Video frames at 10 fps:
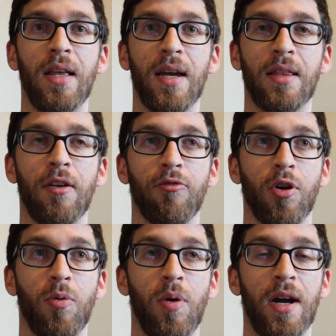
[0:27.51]
like that
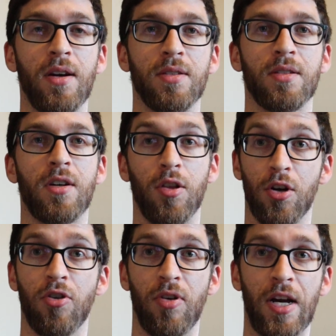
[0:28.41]
requires
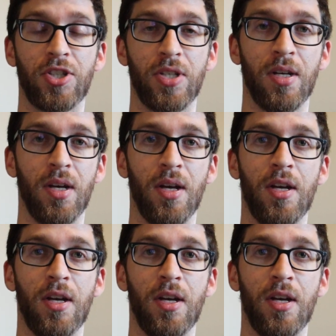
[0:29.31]
color correction.